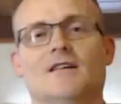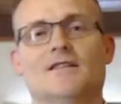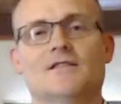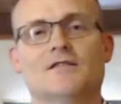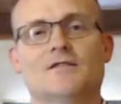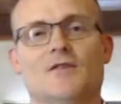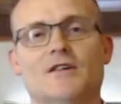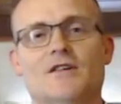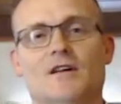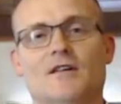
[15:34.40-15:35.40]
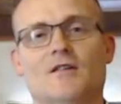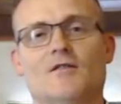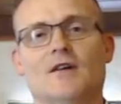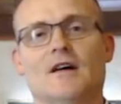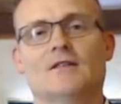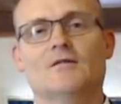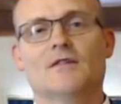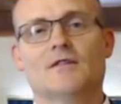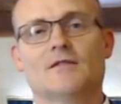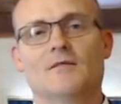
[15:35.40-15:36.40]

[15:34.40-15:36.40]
situation, I know, uh, with